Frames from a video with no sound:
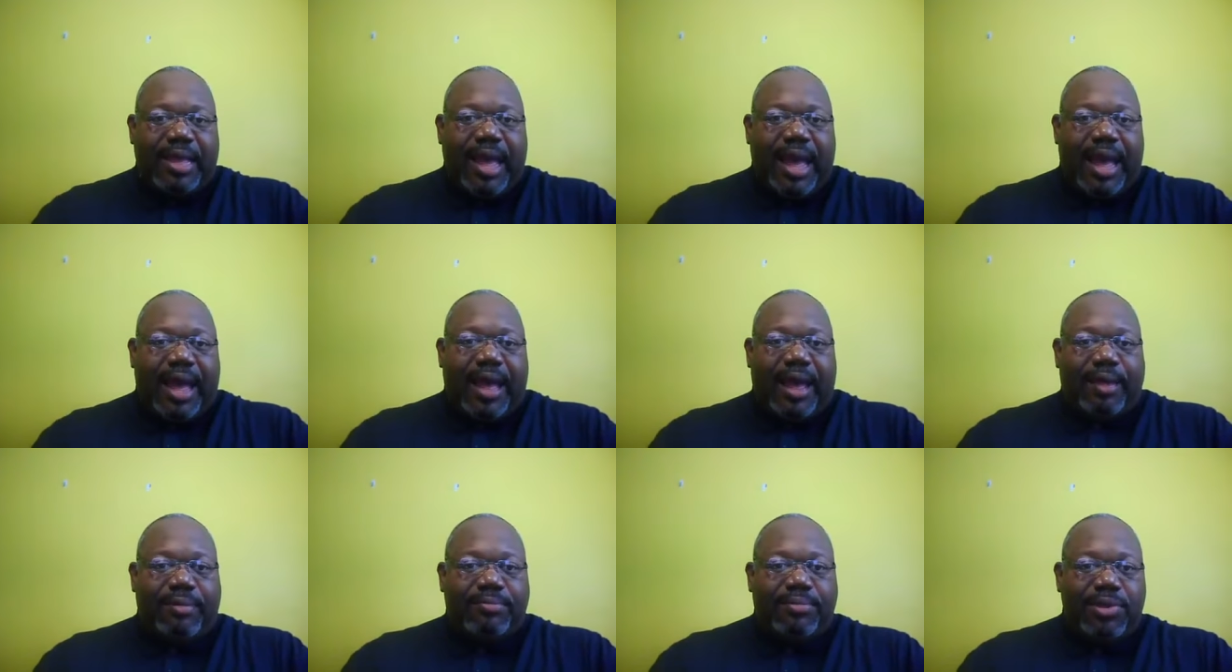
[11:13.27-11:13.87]

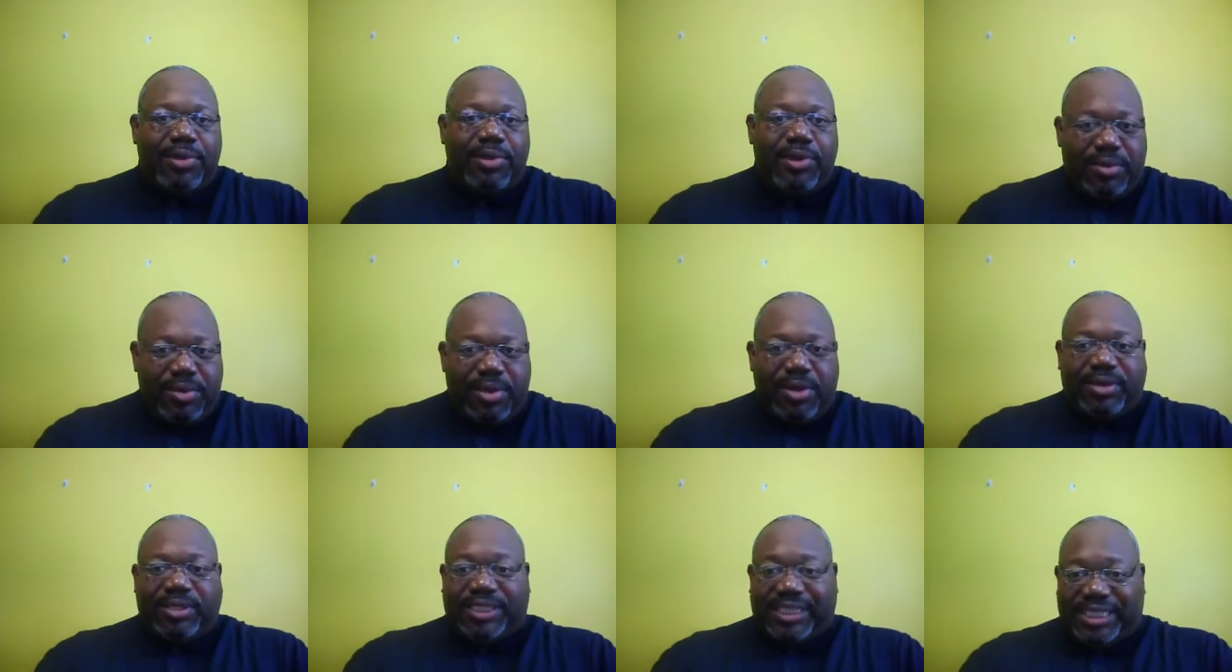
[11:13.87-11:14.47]
Um,
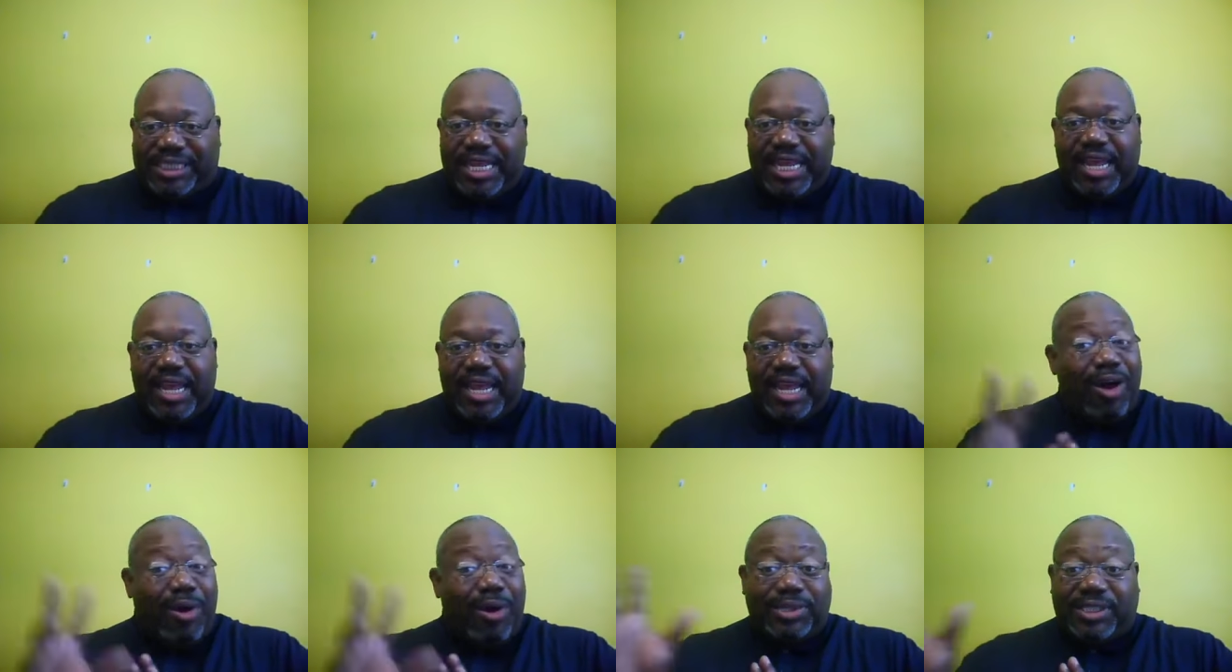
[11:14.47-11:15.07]
you'll, you'll, see
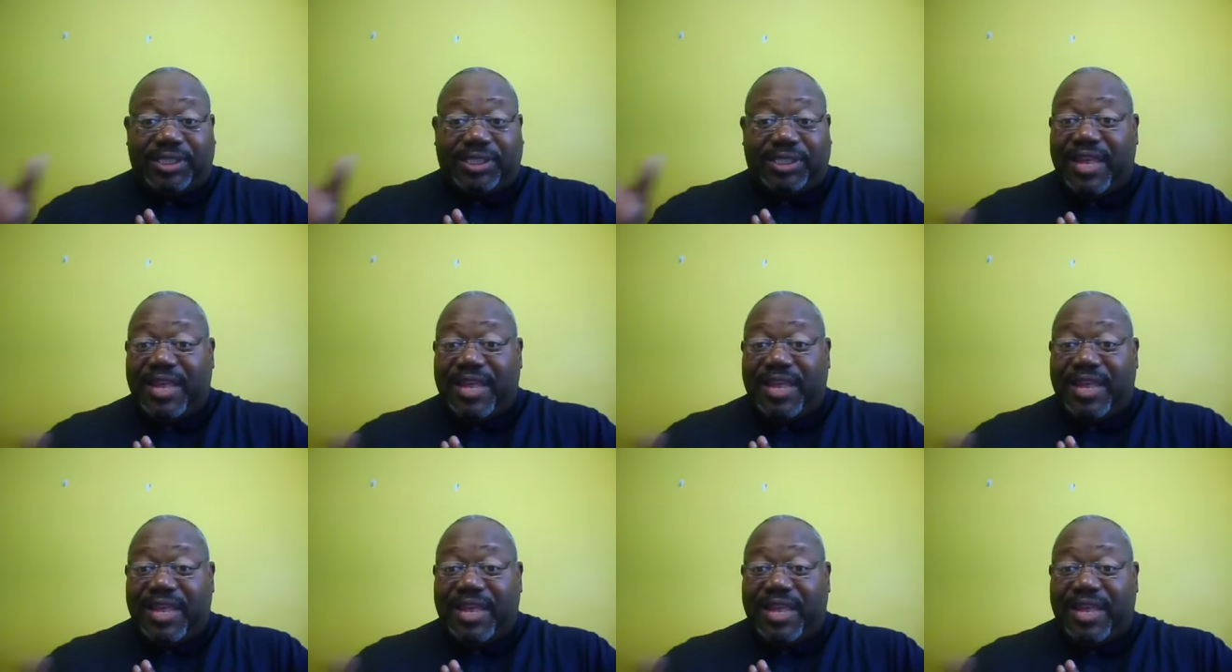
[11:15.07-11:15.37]
a host of